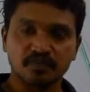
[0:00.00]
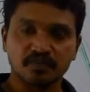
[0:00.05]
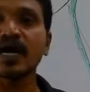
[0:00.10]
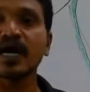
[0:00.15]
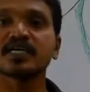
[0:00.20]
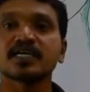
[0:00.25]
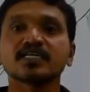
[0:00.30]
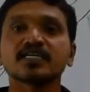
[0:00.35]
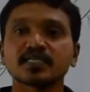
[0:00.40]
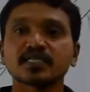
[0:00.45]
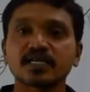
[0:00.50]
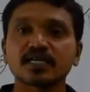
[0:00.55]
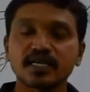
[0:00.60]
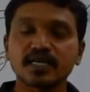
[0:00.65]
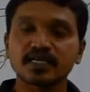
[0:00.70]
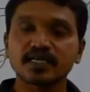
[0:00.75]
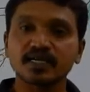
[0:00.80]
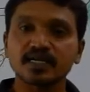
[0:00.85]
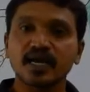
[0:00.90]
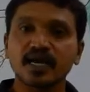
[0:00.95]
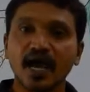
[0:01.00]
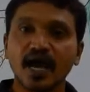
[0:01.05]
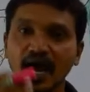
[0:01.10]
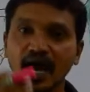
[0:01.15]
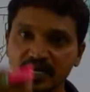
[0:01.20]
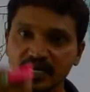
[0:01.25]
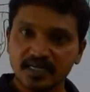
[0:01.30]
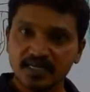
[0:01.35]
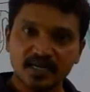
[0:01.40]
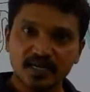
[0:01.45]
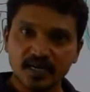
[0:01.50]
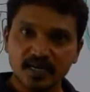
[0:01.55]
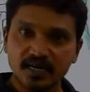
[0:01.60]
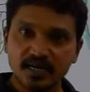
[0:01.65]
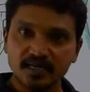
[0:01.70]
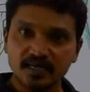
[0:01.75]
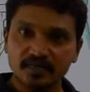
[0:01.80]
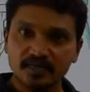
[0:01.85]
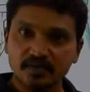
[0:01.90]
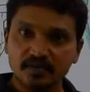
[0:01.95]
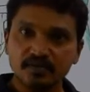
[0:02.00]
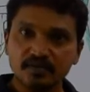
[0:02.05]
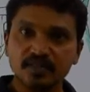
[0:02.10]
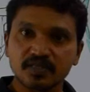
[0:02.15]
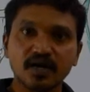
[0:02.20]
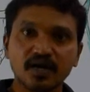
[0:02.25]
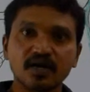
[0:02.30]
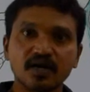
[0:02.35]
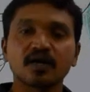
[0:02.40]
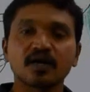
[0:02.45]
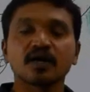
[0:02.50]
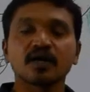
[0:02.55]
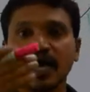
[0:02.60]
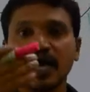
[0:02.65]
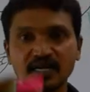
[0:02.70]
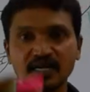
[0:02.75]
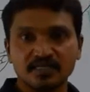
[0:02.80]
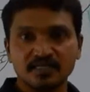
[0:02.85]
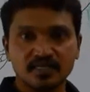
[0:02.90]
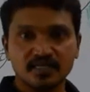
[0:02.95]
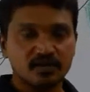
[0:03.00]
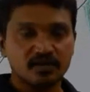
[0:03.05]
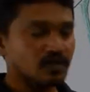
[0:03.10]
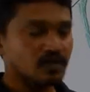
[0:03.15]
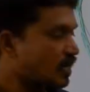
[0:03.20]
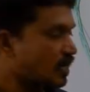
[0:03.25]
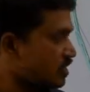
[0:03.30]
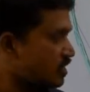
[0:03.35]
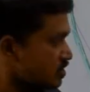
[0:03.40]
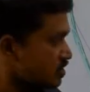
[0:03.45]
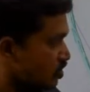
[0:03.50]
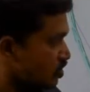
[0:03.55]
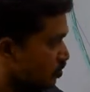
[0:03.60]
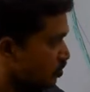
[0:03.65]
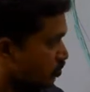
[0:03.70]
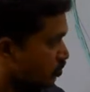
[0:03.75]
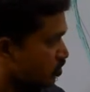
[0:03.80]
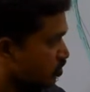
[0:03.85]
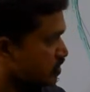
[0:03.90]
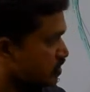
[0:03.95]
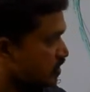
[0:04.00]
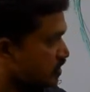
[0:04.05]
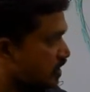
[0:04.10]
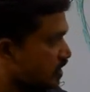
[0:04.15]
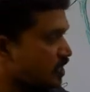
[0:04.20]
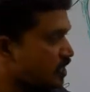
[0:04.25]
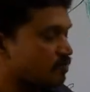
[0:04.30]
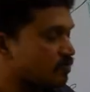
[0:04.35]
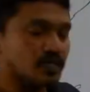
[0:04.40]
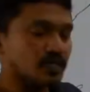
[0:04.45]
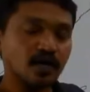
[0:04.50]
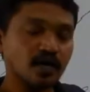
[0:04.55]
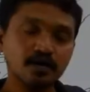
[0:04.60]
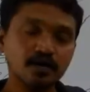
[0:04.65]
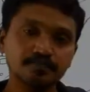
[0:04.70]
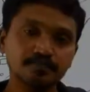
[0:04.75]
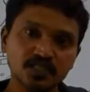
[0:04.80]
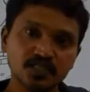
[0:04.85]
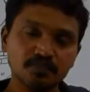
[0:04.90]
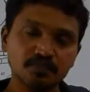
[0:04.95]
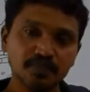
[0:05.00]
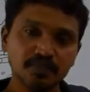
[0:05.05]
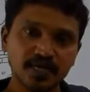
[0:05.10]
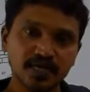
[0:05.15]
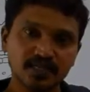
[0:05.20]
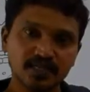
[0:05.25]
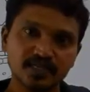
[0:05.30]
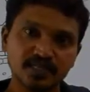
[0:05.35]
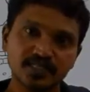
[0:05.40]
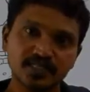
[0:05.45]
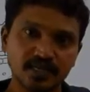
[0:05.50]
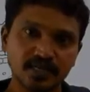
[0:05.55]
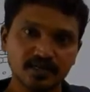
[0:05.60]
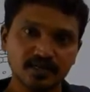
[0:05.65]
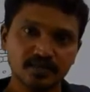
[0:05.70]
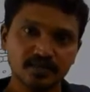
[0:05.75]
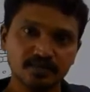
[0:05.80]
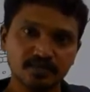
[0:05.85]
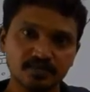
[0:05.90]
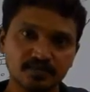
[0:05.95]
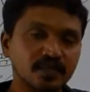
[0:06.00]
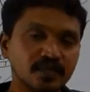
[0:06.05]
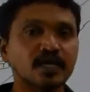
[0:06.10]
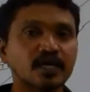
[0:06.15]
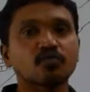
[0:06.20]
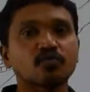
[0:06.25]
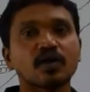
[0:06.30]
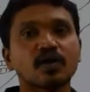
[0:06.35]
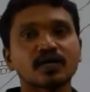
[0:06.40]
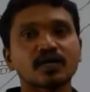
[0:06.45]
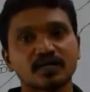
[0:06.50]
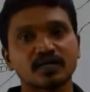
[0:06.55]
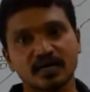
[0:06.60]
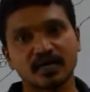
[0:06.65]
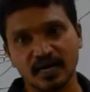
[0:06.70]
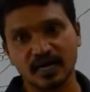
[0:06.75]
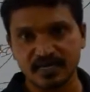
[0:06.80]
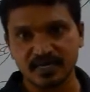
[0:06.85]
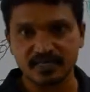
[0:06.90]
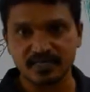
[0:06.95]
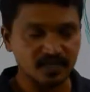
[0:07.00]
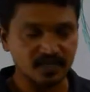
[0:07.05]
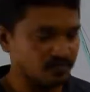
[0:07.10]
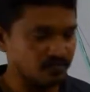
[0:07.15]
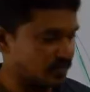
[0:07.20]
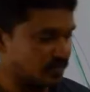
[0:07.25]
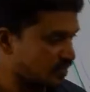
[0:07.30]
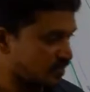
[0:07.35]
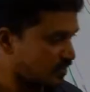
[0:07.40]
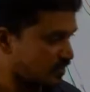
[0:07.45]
and it is related anteriorly with the ansa cervicalis, posteriorly with the sympathetic chain. Then what are the contents of it?